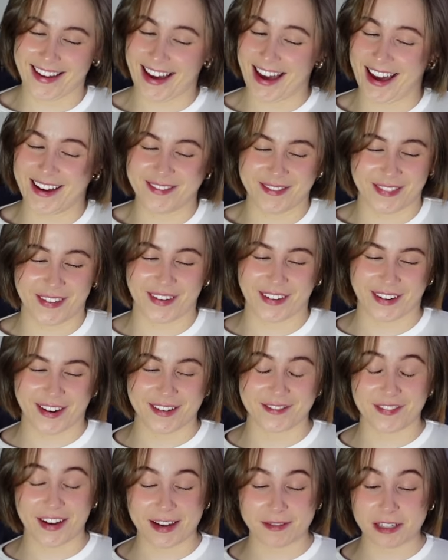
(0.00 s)
I've not
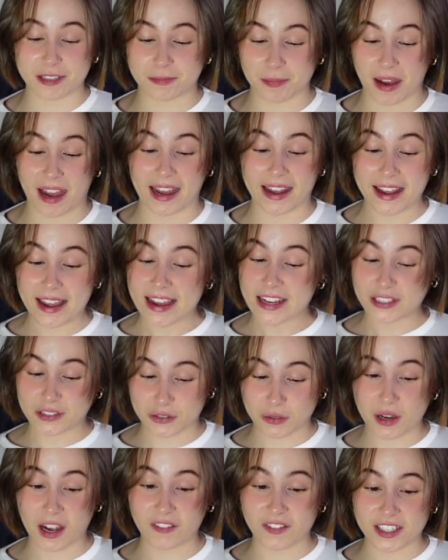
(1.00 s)
got a fan base. But I
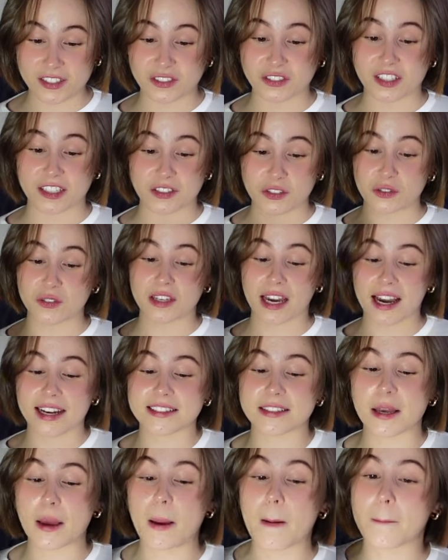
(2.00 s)
do have listeners and you
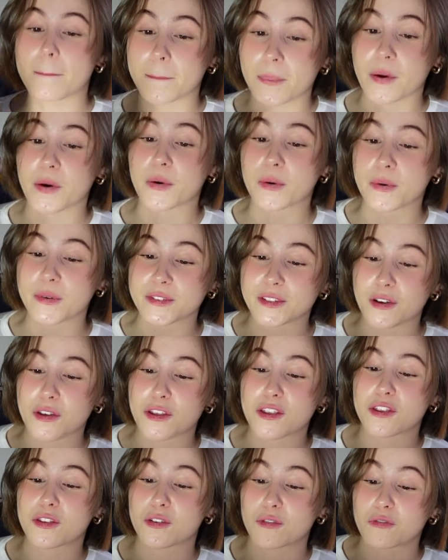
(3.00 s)
guys pulled
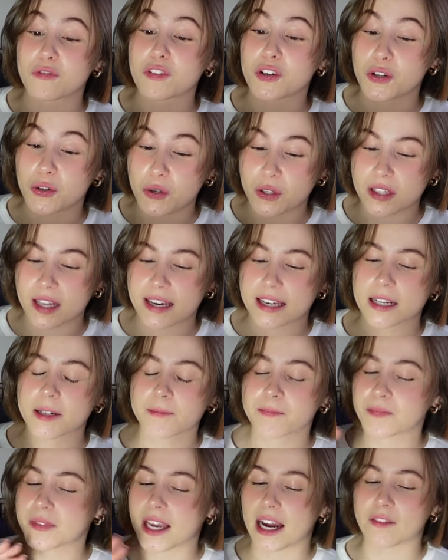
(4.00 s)
through. Like,
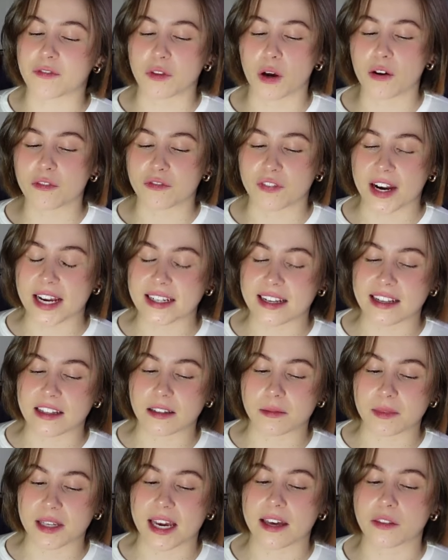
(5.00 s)
I've not read any of
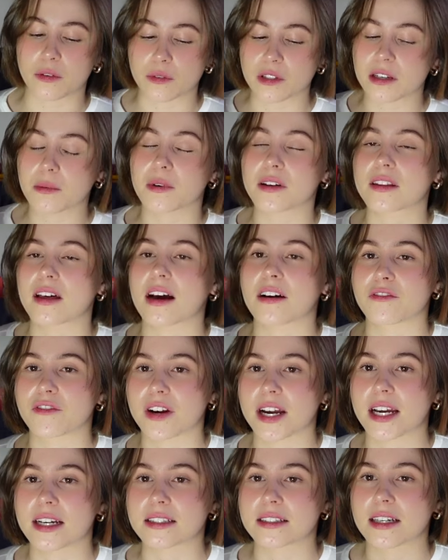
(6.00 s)
them yet. The only one that I've
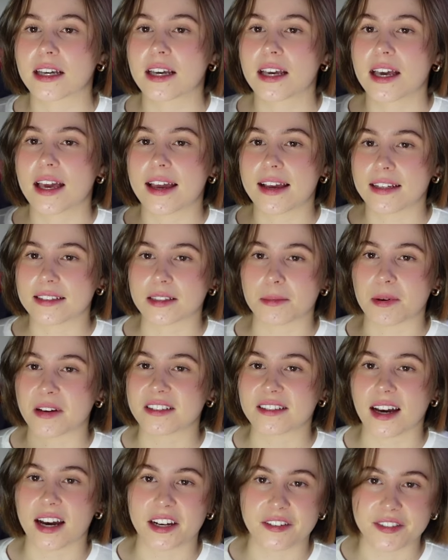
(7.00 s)
read is
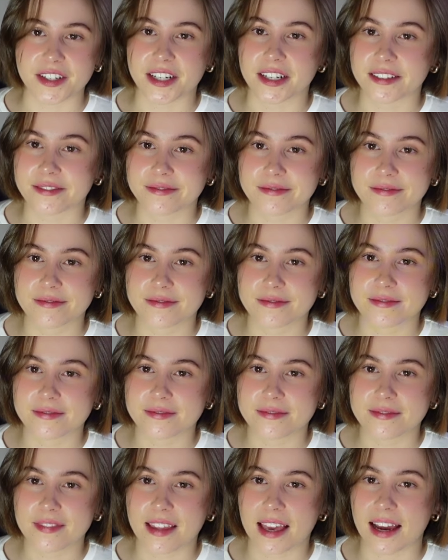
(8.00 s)
about diarrhea.
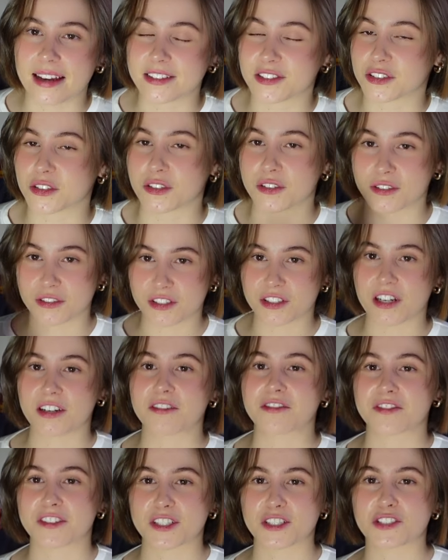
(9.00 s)
So you're
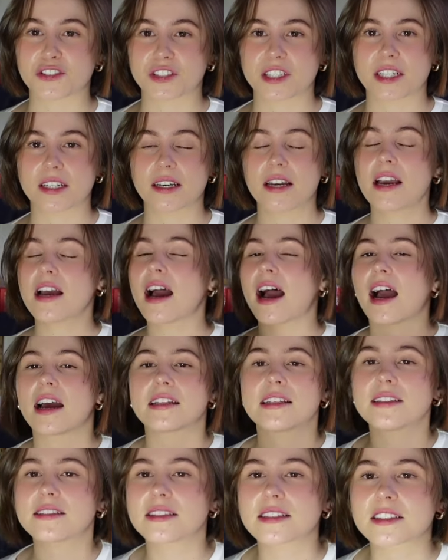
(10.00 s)
in for a treat. I
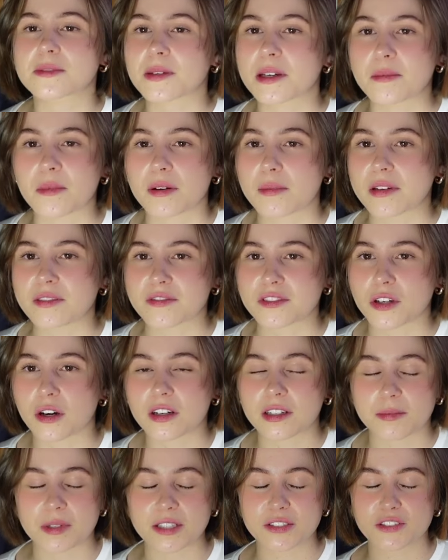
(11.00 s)
need to explain what I'm even
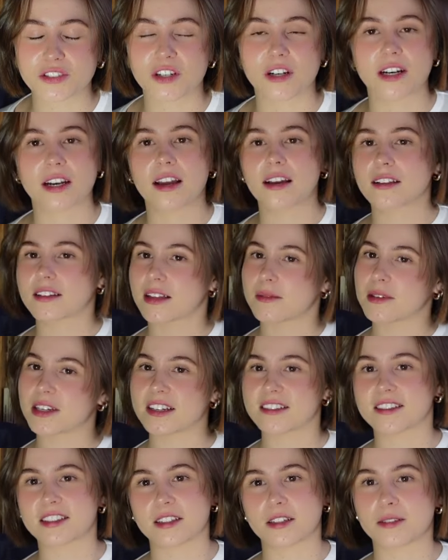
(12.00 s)
talking about. Sorry, let me
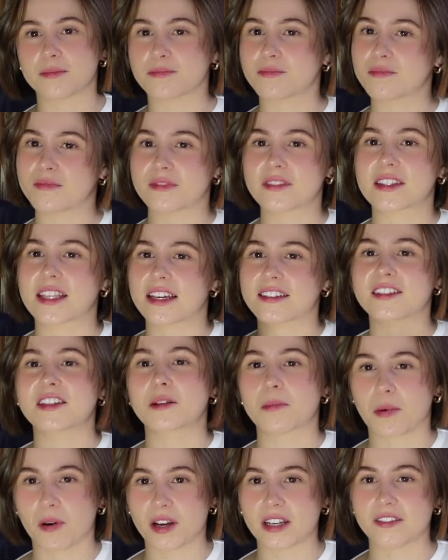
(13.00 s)
get to
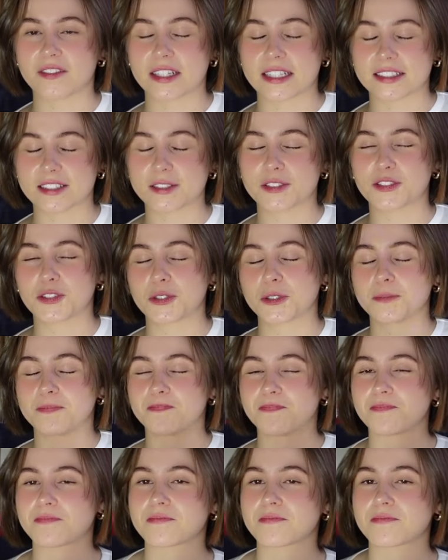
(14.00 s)
the point of this. So